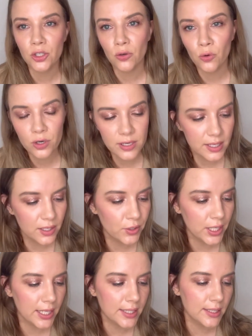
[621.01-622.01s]
The
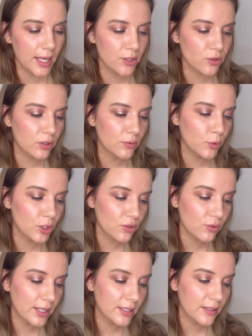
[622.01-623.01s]
Ordinary has natural
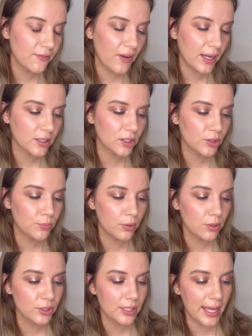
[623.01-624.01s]
moisturizing factor
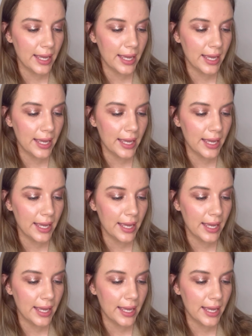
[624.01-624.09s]
plus